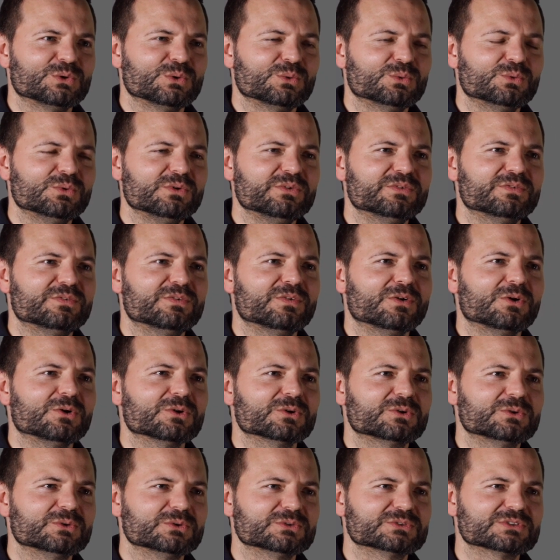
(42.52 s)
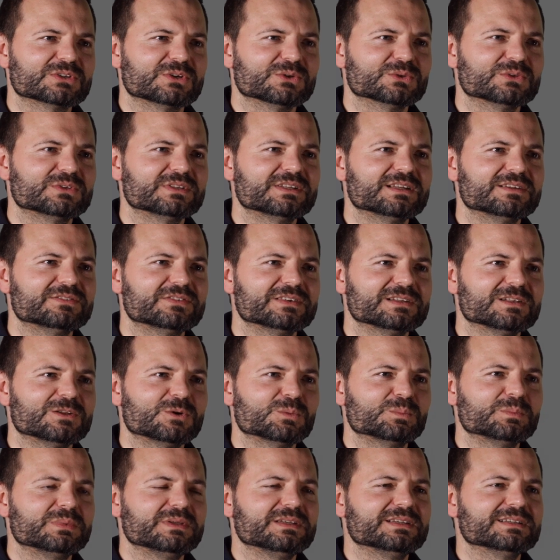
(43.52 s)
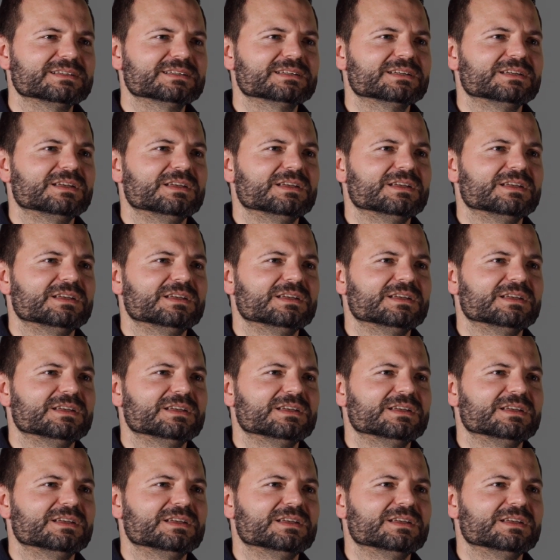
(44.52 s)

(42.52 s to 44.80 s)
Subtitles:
we focus on developing